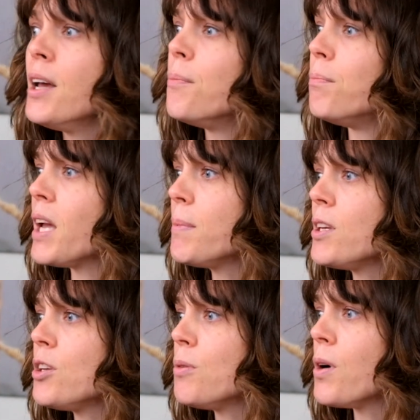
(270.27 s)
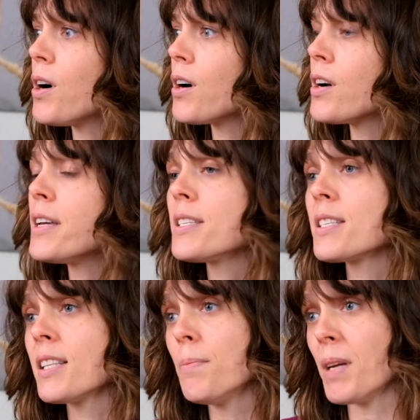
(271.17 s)
Maybe you are
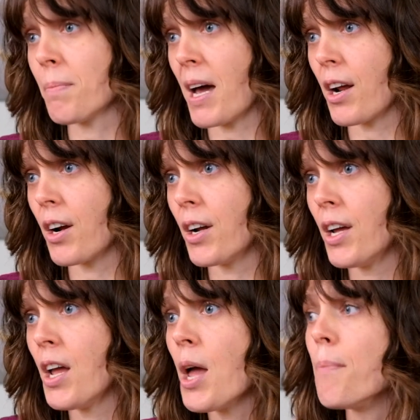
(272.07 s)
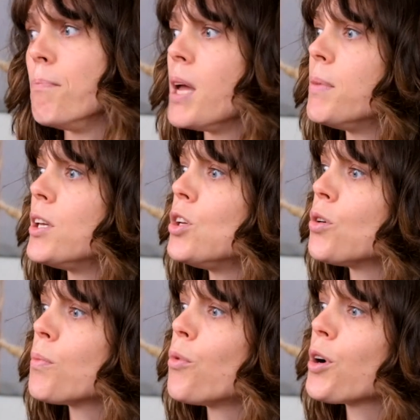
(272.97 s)
sleeping better. Maybe
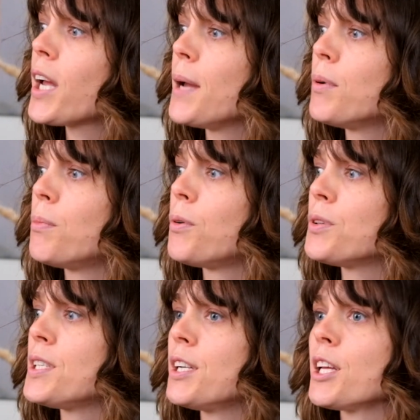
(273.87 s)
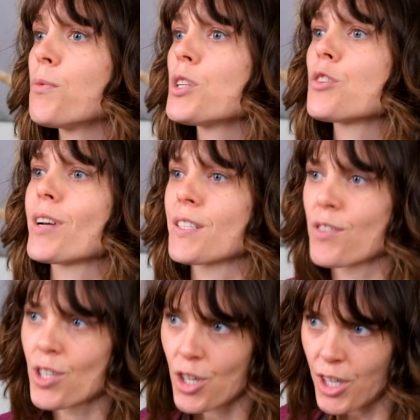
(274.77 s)
you're more capable dealing with stressful
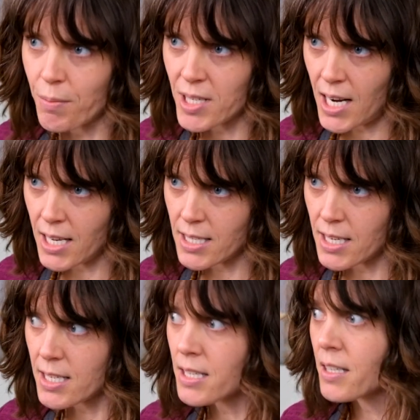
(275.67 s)
circumstances.